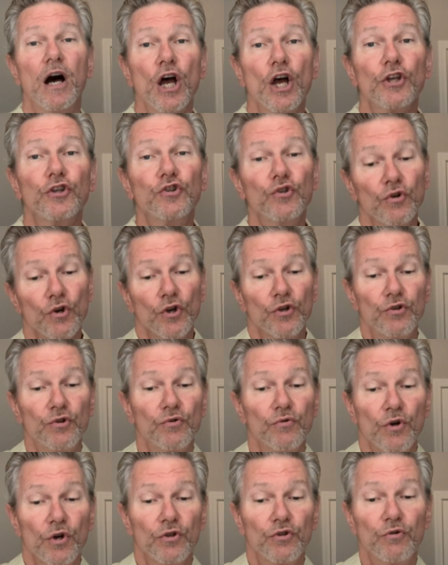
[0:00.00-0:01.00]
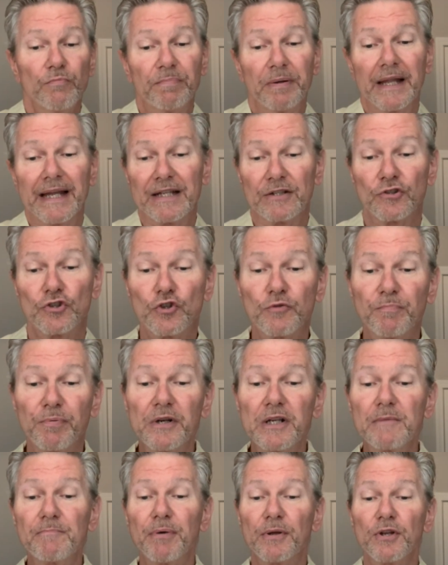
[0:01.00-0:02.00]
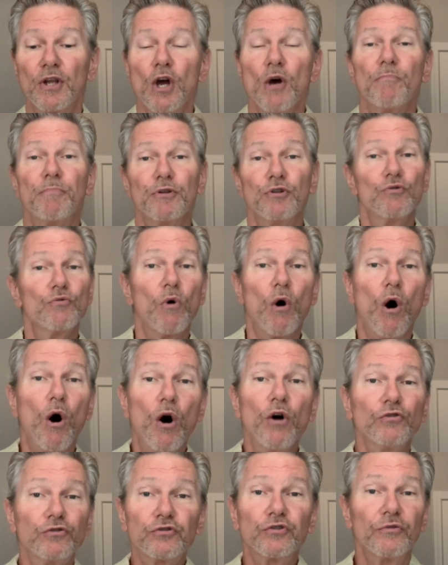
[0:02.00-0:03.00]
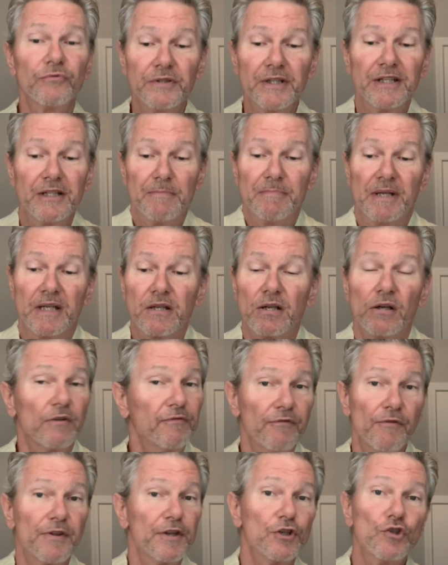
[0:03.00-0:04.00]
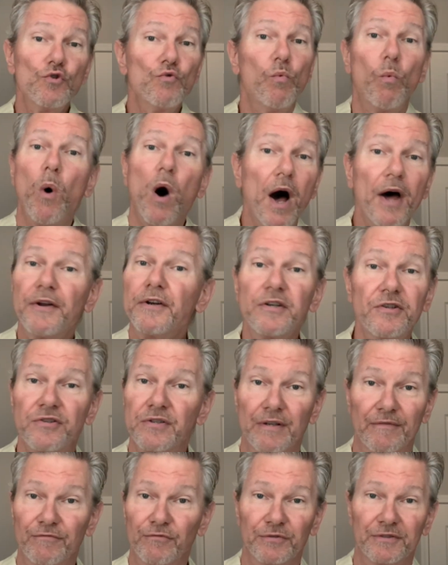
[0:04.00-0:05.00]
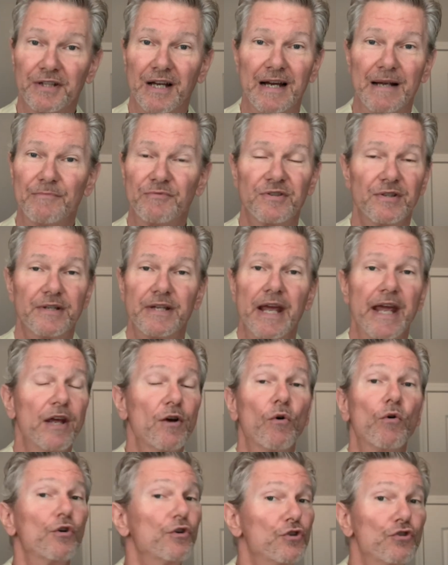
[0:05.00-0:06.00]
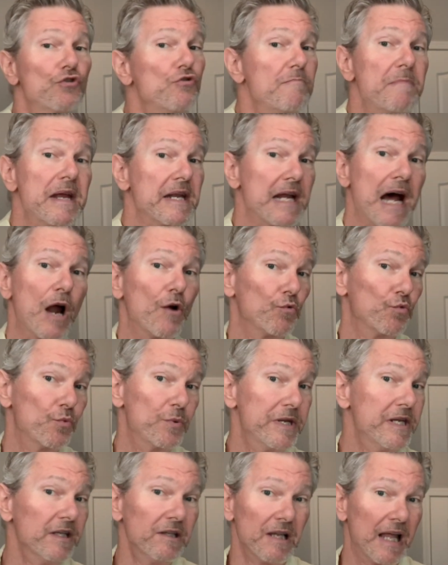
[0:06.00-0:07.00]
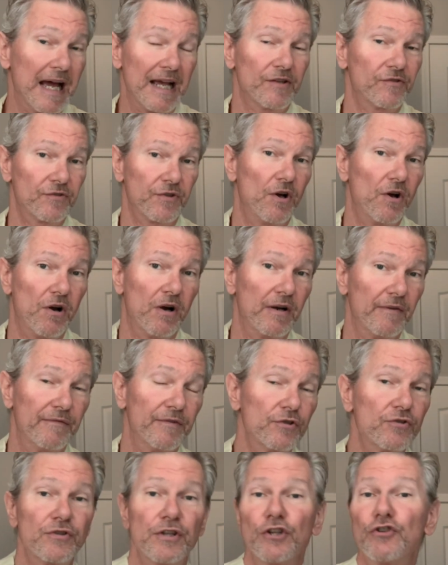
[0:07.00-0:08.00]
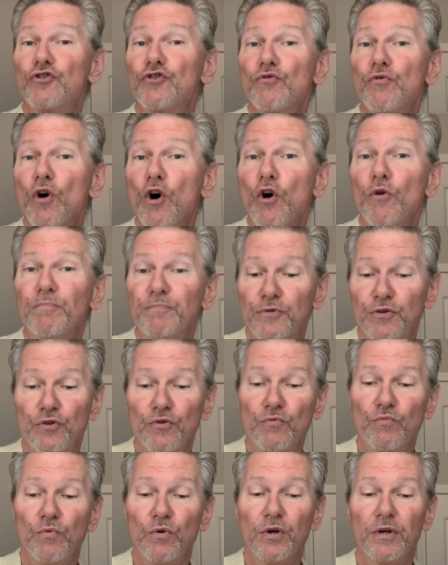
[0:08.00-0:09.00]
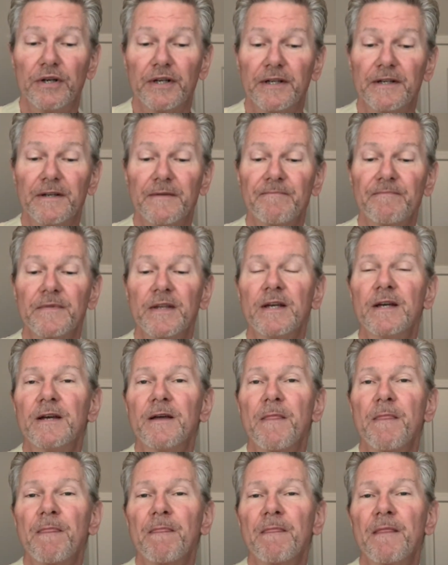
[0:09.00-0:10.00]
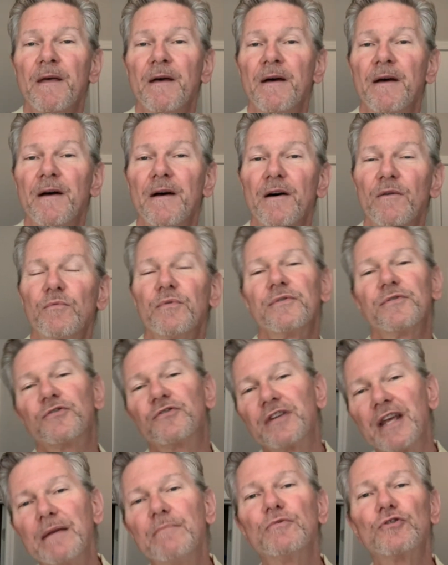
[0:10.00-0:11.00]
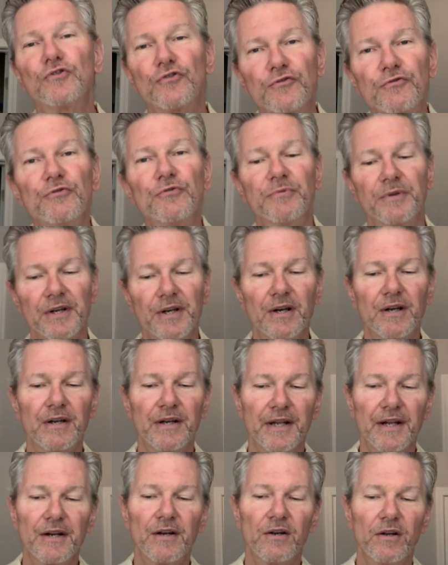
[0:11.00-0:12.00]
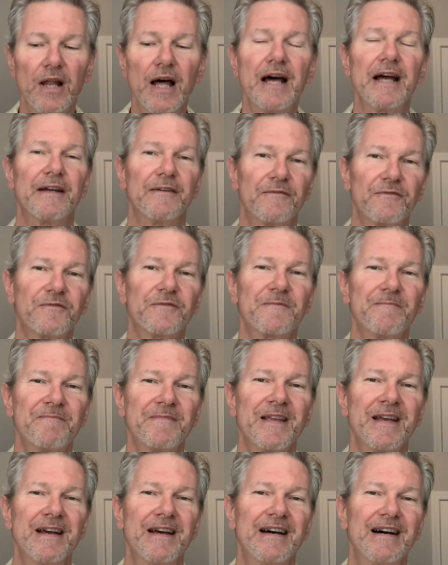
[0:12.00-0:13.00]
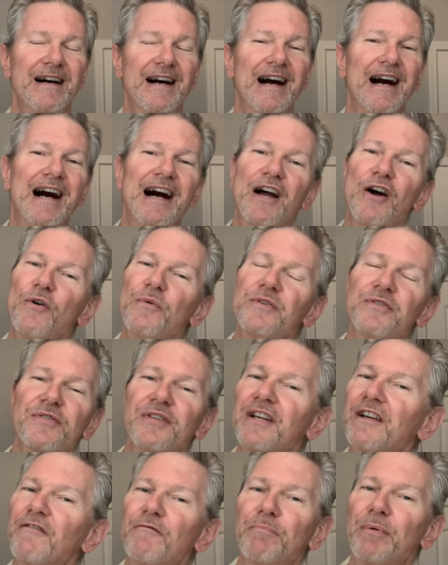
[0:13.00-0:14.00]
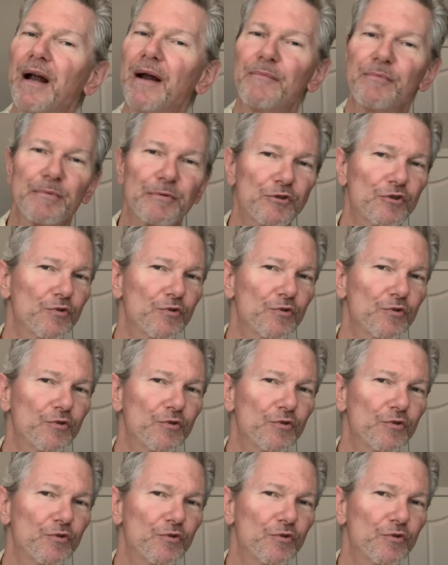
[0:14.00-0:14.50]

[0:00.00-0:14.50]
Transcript: You plant in spring, but you also need to be careful that you water several times a day, or you may not realize the harvest that you hoped you would. Well, the same is true in our lives. I always think of Proverbs